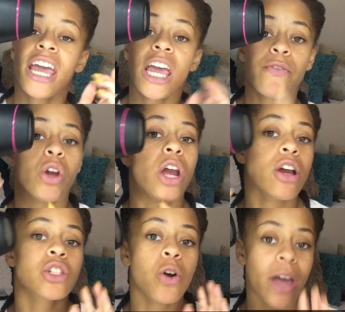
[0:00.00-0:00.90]
If your
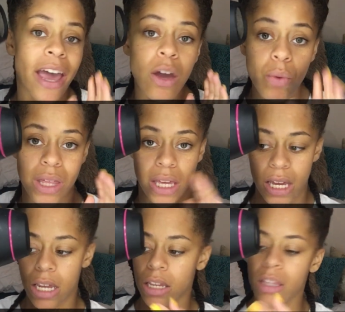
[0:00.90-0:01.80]
hair is okay with
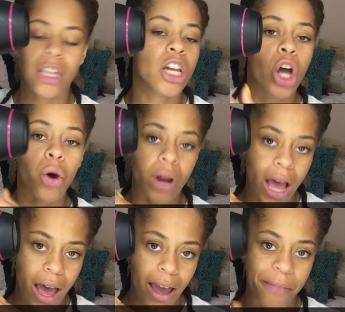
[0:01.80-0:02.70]
heat, then go to
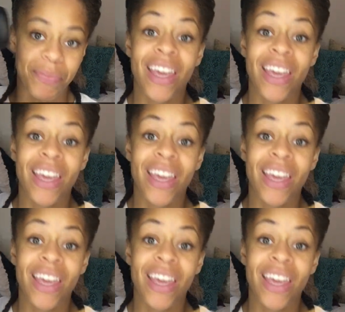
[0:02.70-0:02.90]
high.